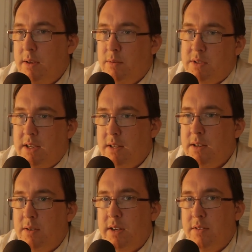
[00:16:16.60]
it was like,
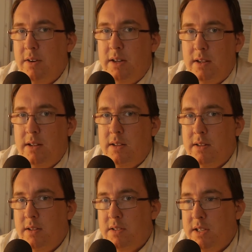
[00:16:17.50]
yeah, okay, fine,
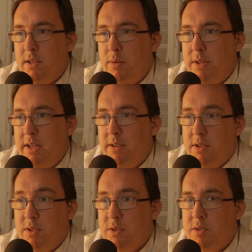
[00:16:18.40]
I'll settle with that.
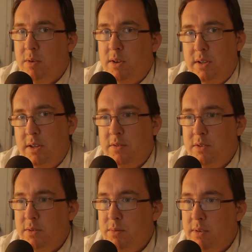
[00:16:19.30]
It's also small enough
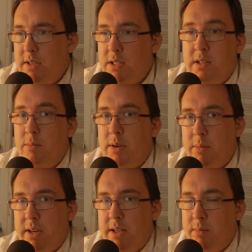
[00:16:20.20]
to easily bring
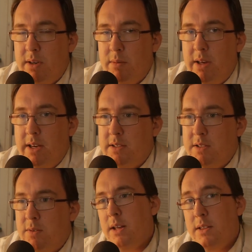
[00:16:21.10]
back in my bag and
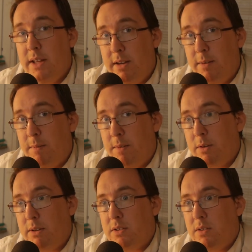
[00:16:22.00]
stuff. Then
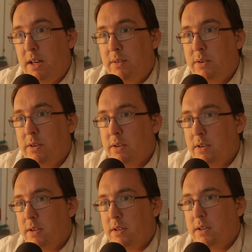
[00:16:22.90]
I went to the ever
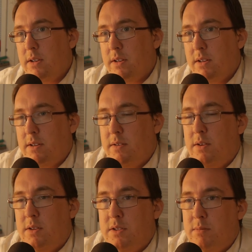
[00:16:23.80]

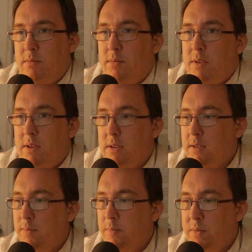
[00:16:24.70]

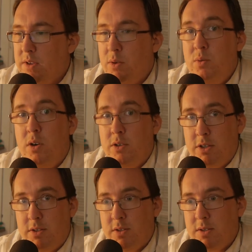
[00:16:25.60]
awesome Yahoo
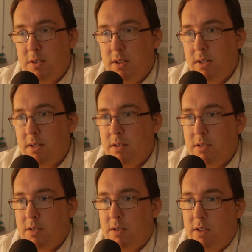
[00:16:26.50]
auctions and
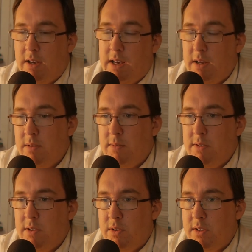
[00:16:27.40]
started. I had
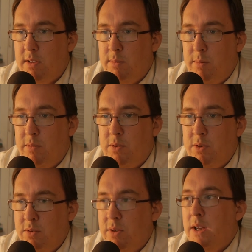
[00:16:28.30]
looked a little bit before
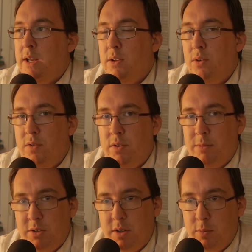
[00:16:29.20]
too to look for
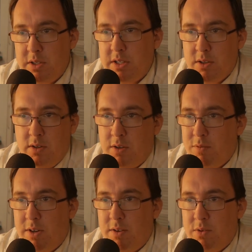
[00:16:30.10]
Yamazaki whiskeys. All I
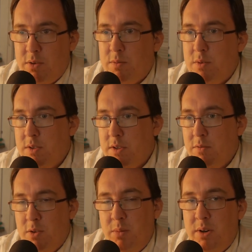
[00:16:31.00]
could find, of course, was
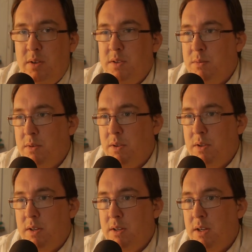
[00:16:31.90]
full bottles with
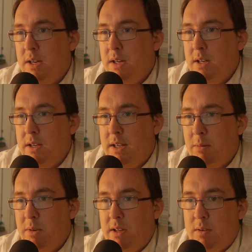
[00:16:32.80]

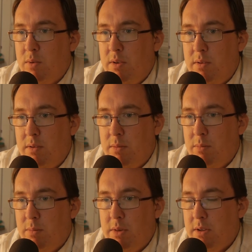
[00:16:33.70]
came in like
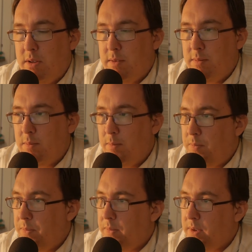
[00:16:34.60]
wooden
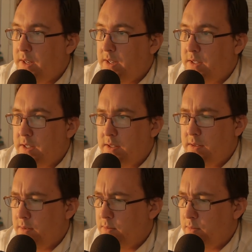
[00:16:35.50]
casket,
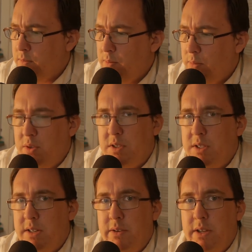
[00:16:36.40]
wooden
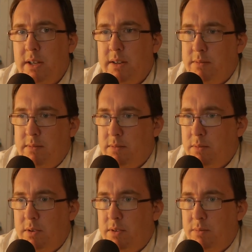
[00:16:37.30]
boxes and everything,
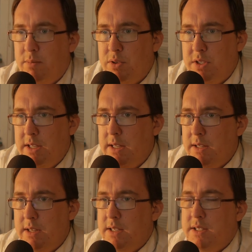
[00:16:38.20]
all pristine
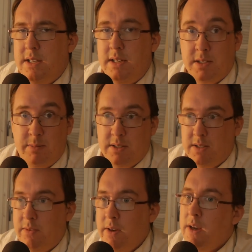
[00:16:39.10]
and nice and
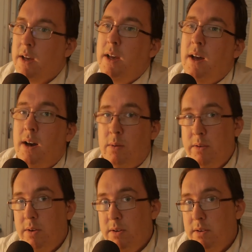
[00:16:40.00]
expensive.
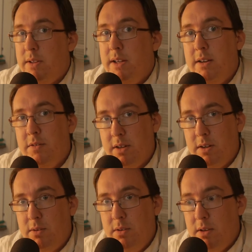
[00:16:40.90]
However, then I
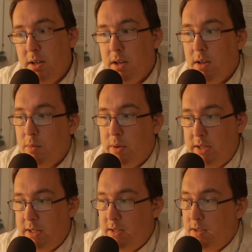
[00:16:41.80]
found what I
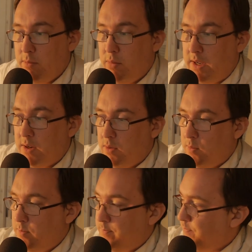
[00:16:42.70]
did bring
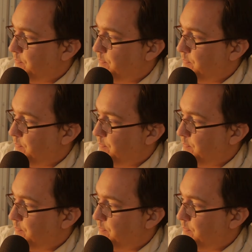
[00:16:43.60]
home: